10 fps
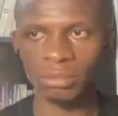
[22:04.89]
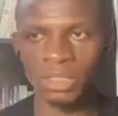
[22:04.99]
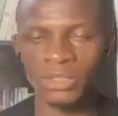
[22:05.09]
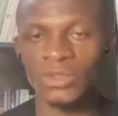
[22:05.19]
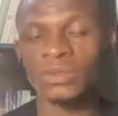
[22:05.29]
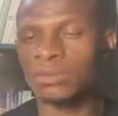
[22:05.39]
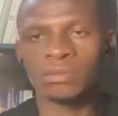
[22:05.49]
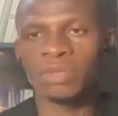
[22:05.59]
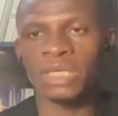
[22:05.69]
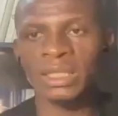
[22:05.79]
It just
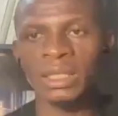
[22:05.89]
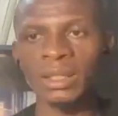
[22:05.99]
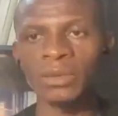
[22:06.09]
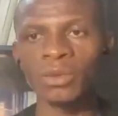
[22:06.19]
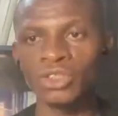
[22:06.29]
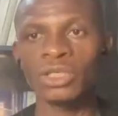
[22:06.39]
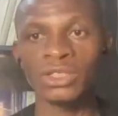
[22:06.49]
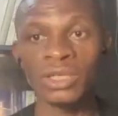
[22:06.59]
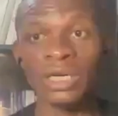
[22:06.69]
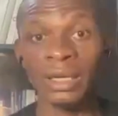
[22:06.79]
basically what you
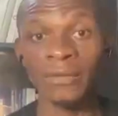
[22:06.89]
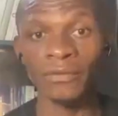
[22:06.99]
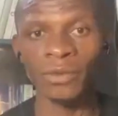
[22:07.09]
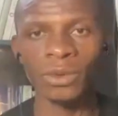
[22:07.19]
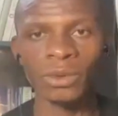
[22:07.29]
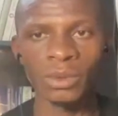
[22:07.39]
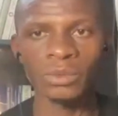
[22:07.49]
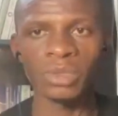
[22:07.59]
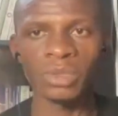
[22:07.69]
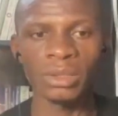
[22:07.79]
are tracking for
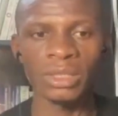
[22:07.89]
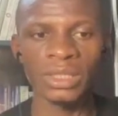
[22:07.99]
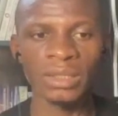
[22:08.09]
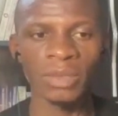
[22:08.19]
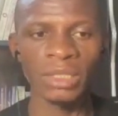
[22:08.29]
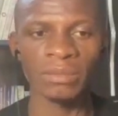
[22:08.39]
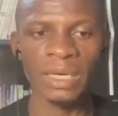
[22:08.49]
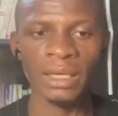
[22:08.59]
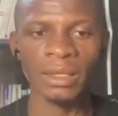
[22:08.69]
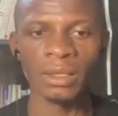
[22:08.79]
would be determined
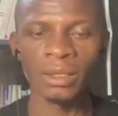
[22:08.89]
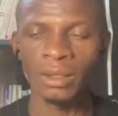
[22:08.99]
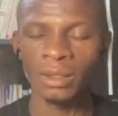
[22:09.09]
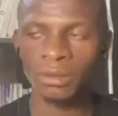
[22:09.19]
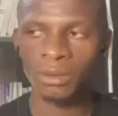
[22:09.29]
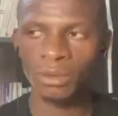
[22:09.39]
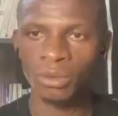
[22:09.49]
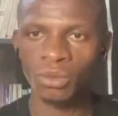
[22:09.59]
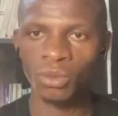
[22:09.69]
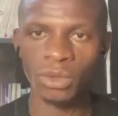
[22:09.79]
by
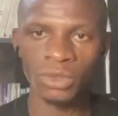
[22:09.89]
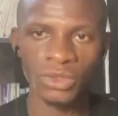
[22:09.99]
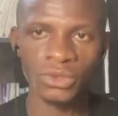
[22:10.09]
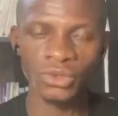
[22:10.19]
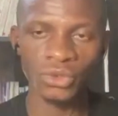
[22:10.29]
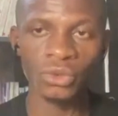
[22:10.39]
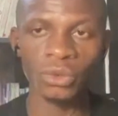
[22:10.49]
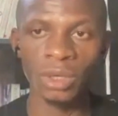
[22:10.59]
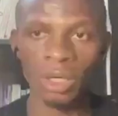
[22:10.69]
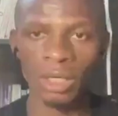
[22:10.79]
what
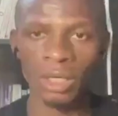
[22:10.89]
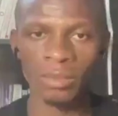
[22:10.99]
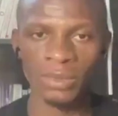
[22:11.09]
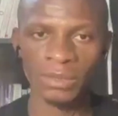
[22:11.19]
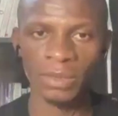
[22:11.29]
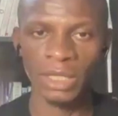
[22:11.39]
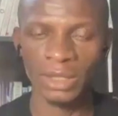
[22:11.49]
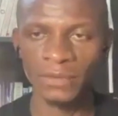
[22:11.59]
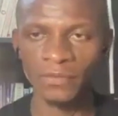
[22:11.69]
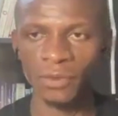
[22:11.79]
you are
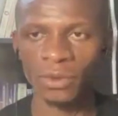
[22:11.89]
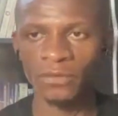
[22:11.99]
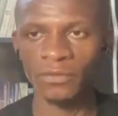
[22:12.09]
optimizing for.